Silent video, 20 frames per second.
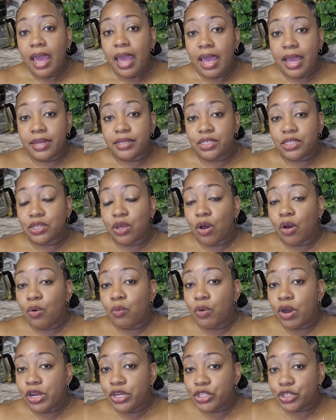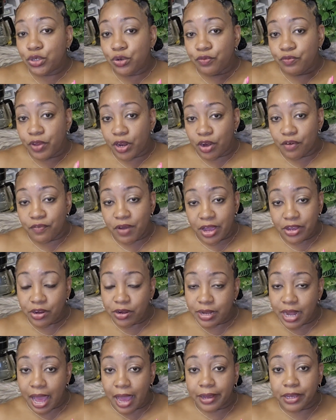And so once you verify your
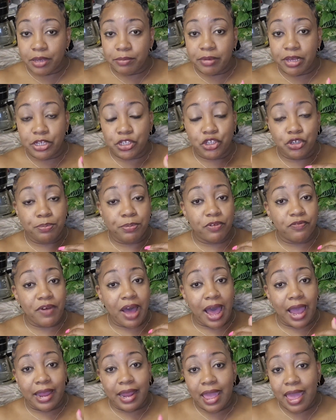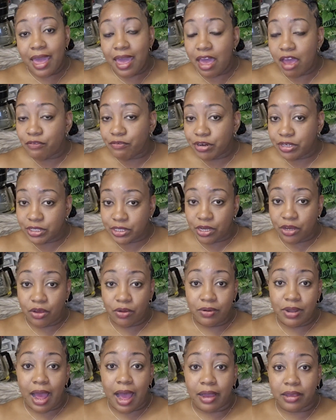documents, you provide every
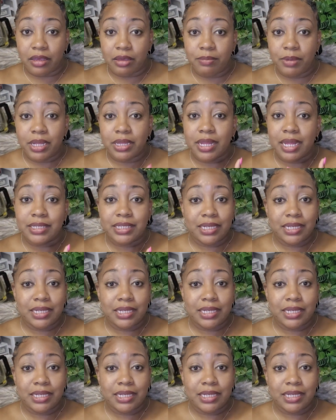single document that